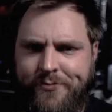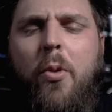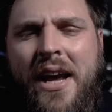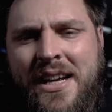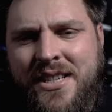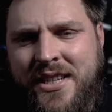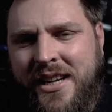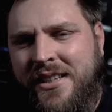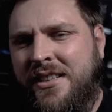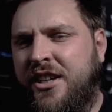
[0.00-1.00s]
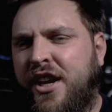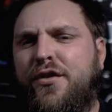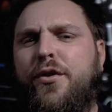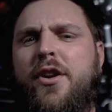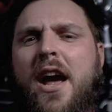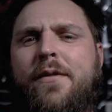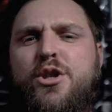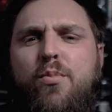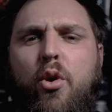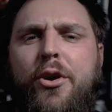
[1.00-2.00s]
The way I see it, gifts for
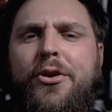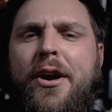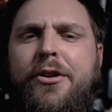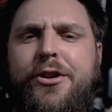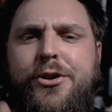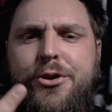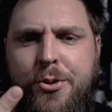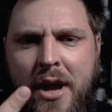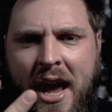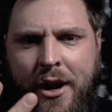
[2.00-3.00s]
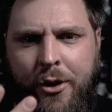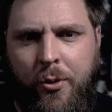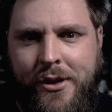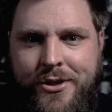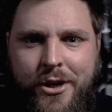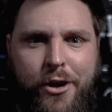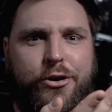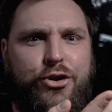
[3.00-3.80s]
divers boil down into two categories.